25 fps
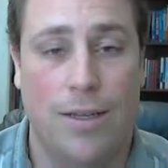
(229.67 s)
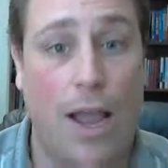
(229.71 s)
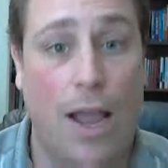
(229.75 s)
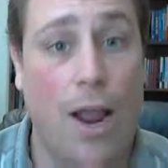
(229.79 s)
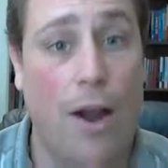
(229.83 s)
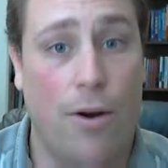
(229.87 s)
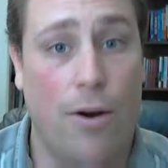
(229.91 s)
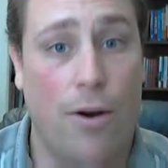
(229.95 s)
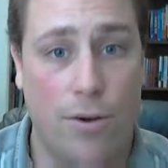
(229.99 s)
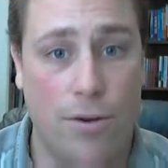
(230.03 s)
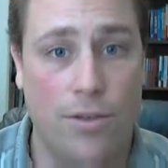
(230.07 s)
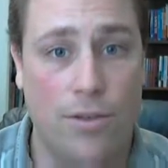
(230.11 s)

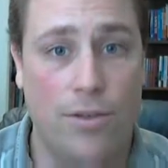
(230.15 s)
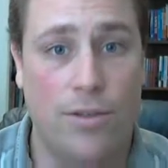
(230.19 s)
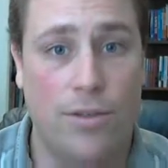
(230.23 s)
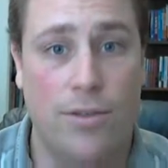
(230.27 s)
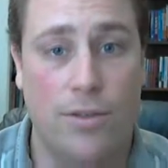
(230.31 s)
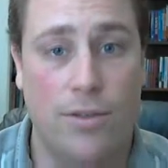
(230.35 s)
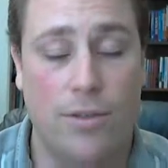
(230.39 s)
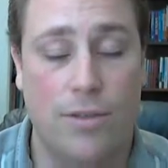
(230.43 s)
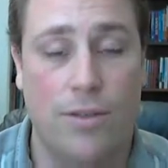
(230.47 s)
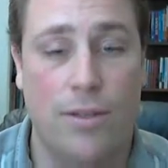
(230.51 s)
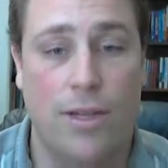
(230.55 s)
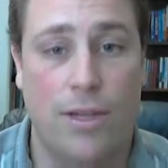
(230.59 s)
errors
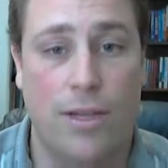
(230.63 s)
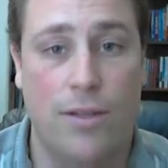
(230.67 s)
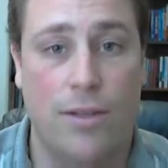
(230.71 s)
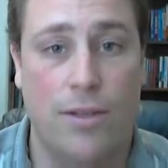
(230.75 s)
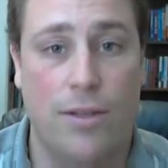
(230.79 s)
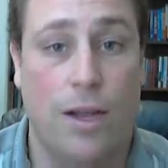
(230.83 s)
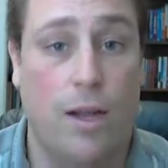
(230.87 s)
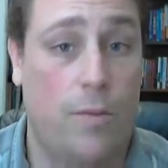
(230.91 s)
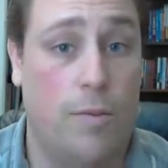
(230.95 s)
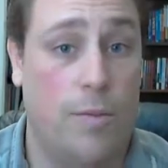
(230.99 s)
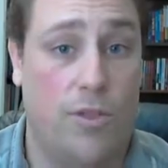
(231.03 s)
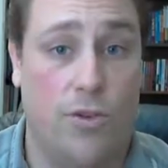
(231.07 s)
in the
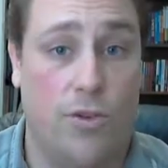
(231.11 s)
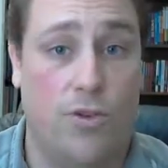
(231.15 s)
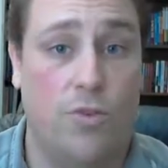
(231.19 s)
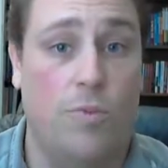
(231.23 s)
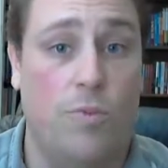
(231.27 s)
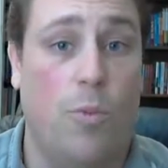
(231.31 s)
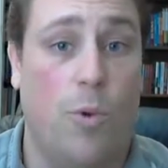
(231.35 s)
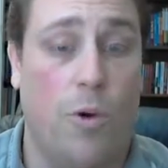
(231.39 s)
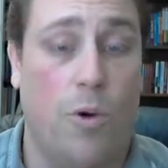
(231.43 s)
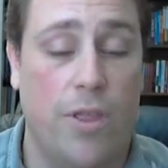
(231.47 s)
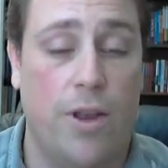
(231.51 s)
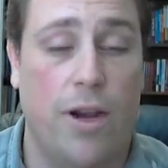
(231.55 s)
document. There's
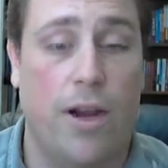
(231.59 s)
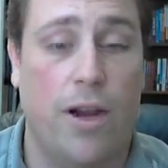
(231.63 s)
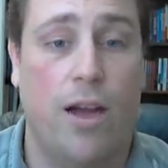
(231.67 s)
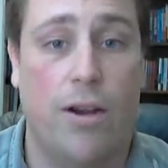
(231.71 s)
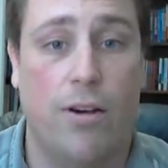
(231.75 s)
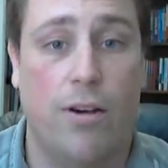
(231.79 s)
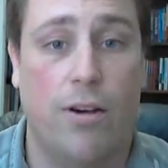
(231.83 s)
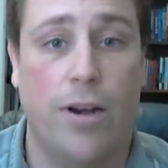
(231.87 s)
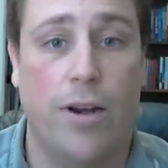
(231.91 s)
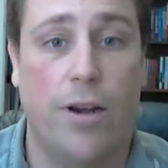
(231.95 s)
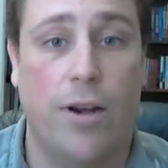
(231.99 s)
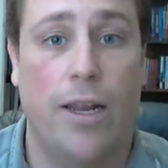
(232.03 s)
more than
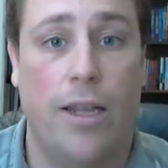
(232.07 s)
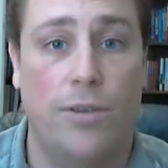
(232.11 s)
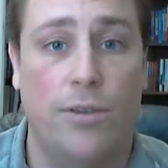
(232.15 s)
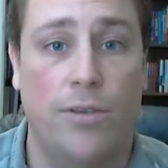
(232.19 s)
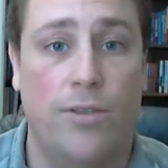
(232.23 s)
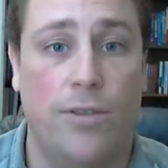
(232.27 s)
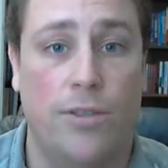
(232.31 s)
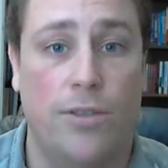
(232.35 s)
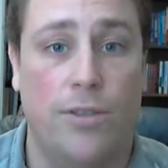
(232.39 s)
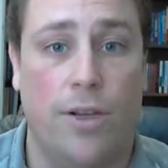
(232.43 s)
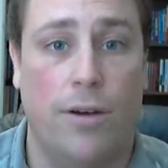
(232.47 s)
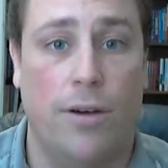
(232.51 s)
100 in it.
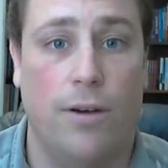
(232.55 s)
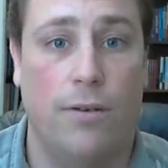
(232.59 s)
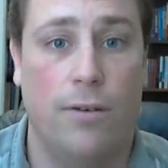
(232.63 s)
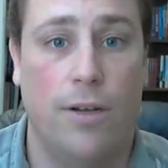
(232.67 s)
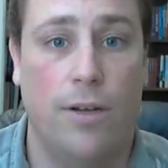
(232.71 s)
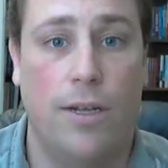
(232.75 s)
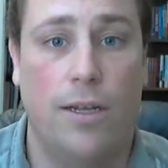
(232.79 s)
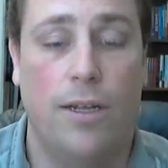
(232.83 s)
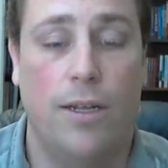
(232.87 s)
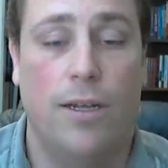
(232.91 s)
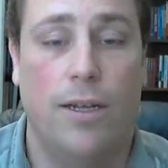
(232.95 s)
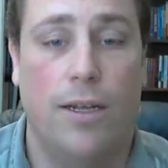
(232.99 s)
So
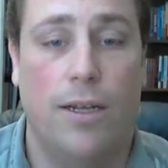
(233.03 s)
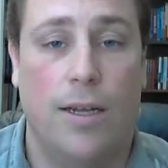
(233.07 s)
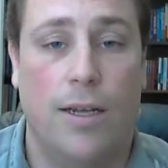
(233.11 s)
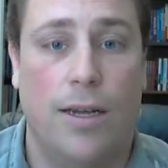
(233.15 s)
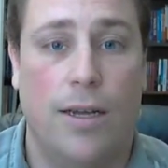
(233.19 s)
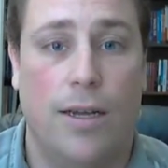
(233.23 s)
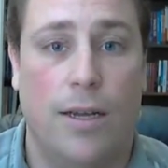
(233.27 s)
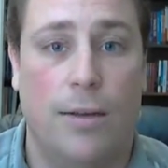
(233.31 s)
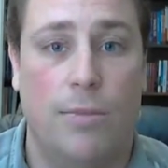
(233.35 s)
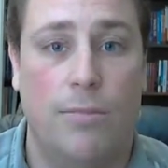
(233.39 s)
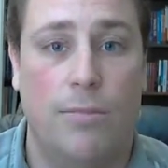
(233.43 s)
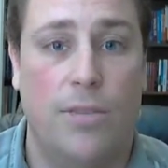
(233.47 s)

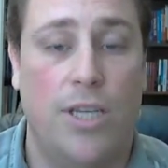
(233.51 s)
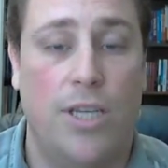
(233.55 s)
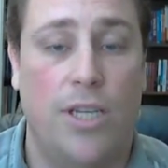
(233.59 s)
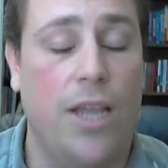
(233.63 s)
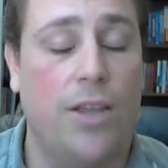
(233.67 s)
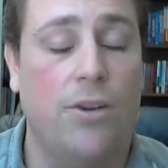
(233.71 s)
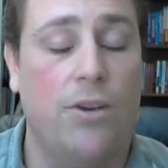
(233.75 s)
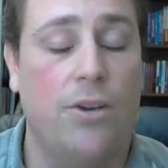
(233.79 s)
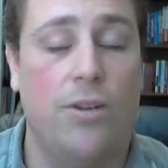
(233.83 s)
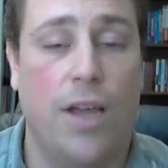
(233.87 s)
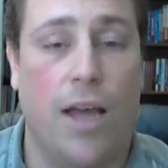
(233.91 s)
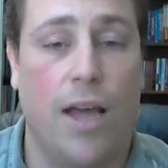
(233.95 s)

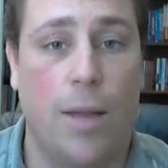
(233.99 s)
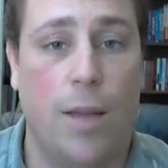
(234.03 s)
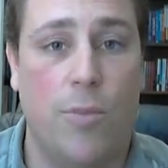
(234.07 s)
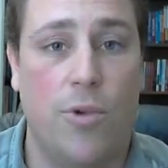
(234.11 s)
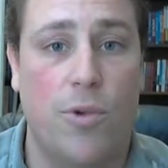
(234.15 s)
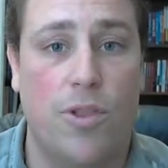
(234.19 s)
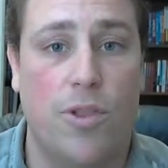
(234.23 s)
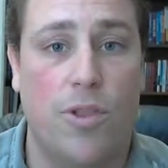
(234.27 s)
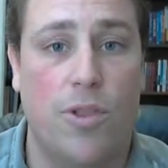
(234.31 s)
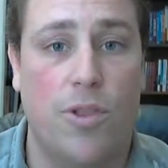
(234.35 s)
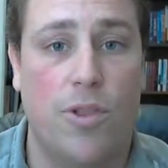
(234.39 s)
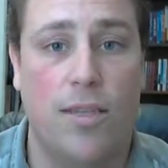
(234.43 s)
take your time
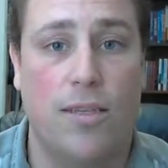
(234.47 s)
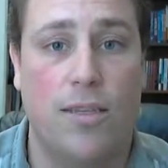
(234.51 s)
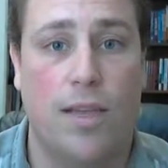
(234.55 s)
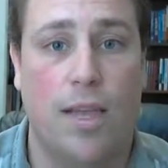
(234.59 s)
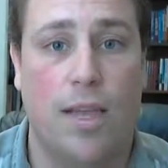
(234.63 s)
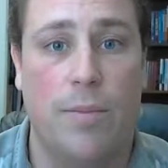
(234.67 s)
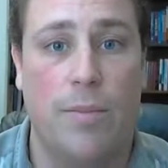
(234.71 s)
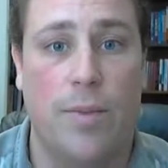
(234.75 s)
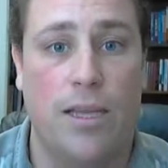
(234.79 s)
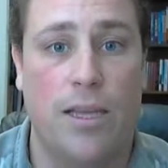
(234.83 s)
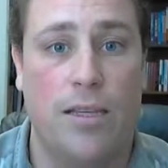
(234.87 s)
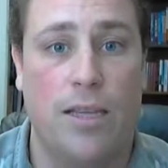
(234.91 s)
with that
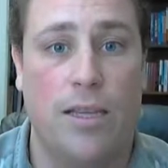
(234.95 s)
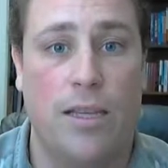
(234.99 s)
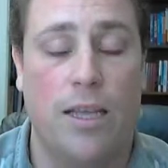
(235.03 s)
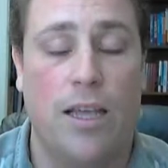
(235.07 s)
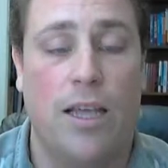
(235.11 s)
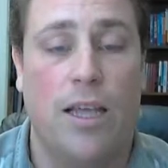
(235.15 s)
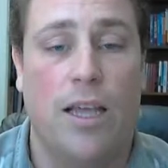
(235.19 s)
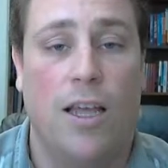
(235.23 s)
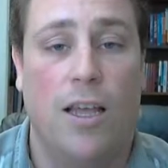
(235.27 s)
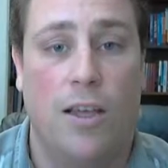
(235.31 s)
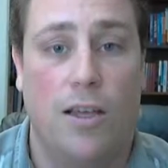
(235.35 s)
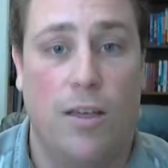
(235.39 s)
assignment,
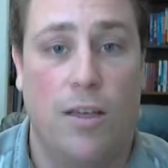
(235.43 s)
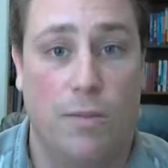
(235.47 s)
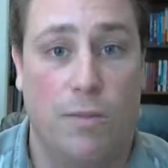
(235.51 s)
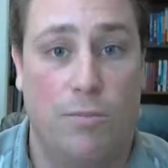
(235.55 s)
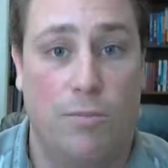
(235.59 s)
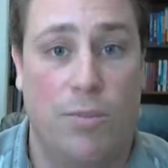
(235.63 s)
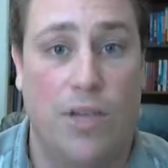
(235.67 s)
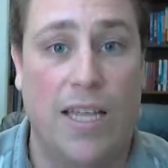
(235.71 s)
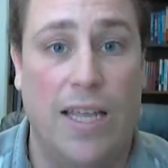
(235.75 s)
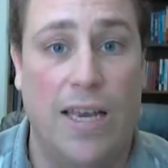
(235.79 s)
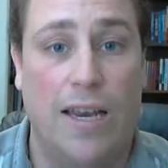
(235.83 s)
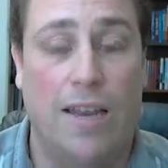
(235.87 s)

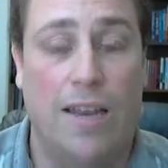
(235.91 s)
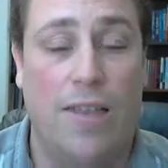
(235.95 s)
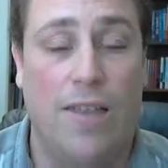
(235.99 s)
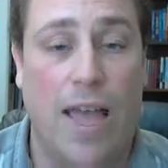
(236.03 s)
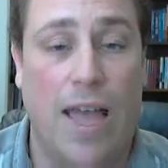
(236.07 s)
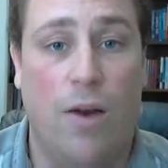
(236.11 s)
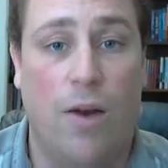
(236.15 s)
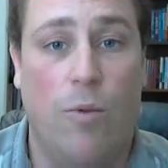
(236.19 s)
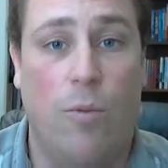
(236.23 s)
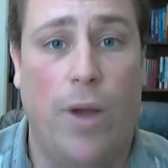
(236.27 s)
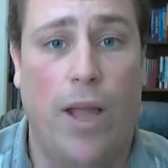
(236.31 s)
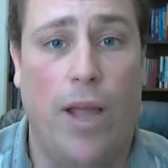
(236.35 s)
complete it
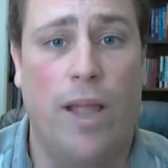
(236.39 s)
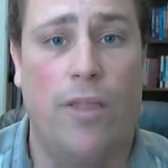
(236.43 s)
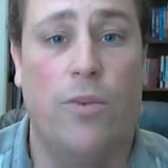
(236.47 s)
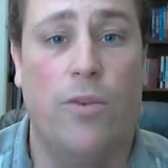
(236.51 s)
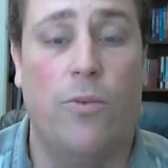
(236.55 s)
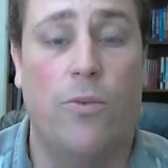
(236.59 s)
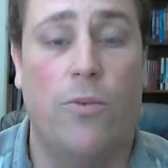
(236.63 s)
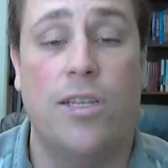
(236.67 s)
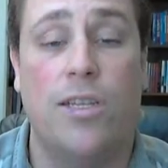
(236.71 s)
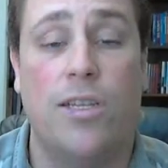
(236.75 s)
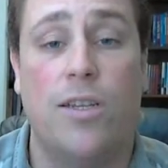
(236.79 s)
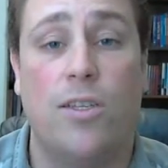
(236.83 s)
that way. And the
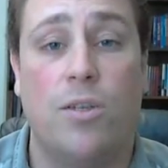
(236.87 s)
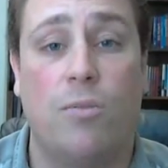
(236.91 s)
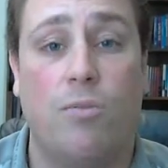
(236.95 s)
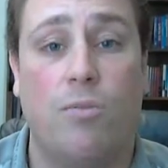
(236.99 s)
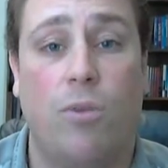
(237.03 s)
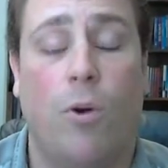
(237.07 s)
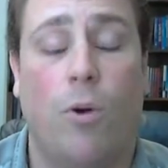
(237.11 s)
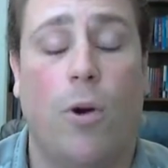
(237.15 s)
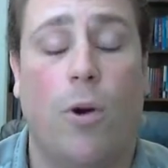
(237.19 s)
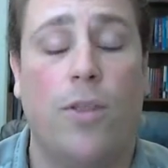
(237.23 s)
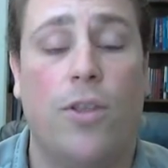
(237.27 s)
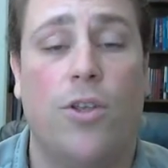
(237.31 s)
reason it's
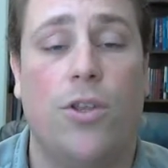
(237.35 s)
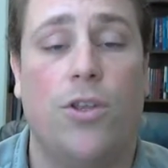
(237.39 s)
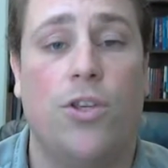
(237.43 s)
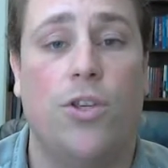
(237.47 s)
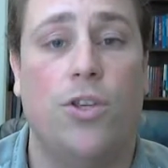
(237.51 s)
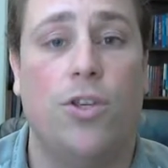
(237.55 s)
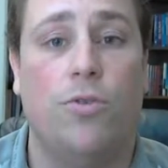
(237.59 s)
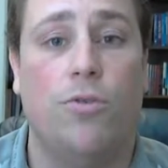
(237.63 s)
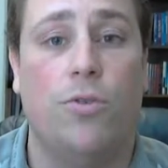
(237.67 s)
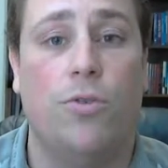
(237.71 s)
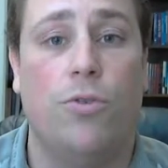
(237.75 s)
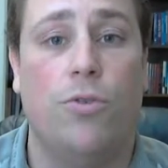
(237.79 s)
important that
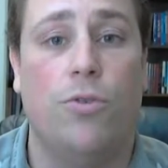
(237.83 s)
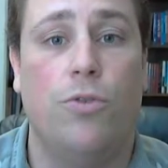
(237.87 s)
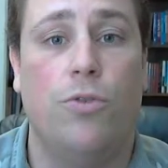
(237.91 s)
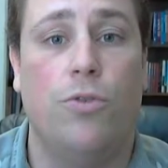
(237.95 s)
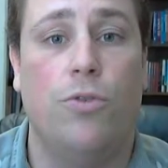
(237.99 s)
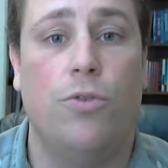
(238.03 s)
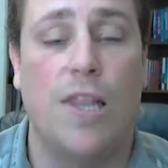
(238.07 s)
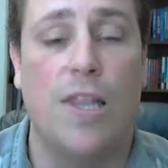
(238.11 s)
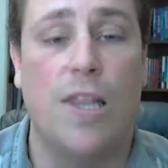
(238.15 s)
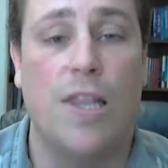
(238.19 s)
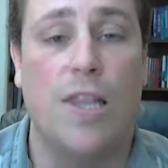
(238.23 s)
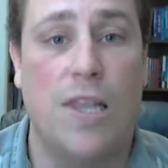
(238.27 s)
you do
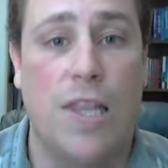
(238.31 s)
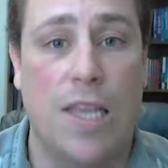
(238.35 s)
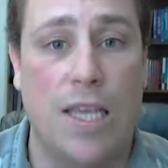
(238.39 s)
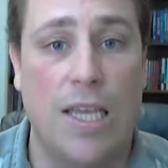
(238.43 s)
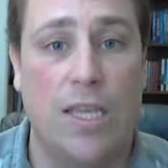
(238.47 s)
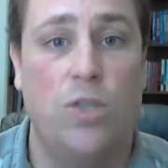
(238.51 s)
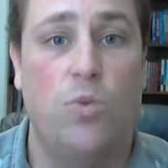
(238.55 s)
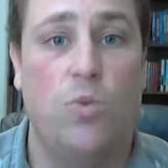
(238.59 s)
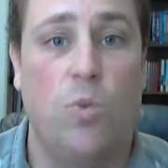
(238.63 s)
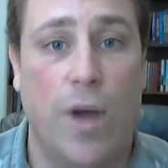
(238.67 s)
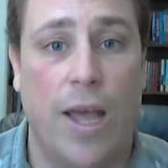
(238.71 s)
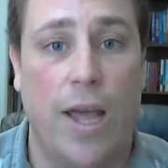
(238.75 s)
it
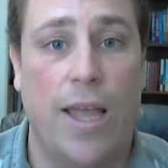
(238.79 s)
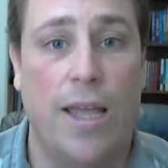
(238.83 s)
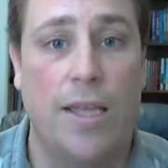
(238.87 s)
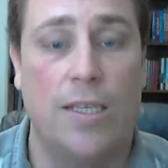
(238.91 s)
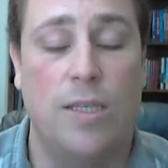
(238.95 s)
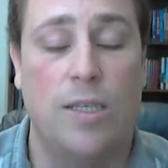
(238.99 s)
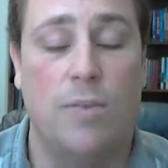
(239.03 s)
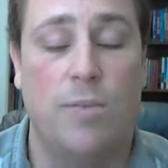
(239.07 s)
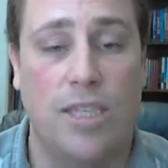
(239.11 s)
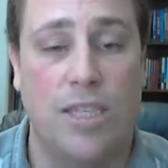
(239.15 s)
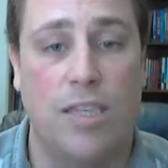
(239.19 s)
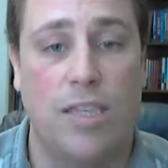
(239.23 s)
this way
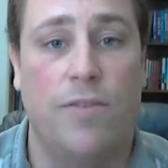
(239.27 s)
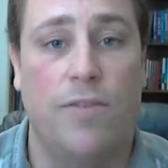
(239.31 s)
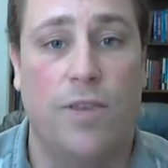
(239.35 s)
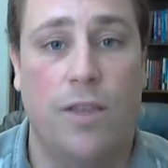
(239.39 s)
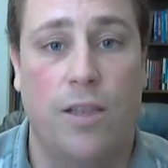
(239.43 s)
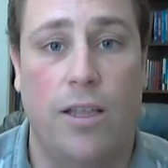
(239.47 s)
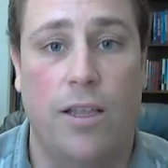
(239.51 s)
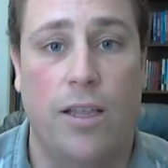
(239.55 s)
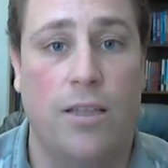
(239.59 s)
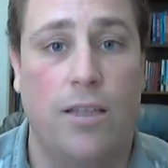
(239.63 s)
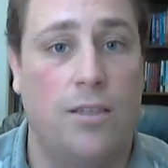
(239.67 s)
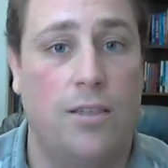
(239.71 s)

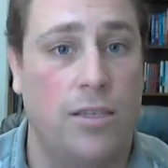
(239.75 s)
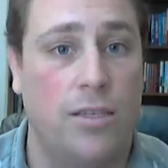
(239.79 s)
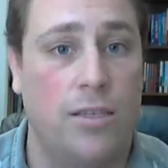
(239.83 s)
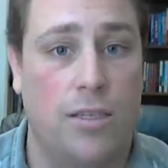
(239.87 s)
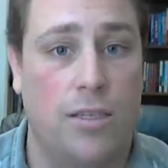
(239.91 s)
specifically is this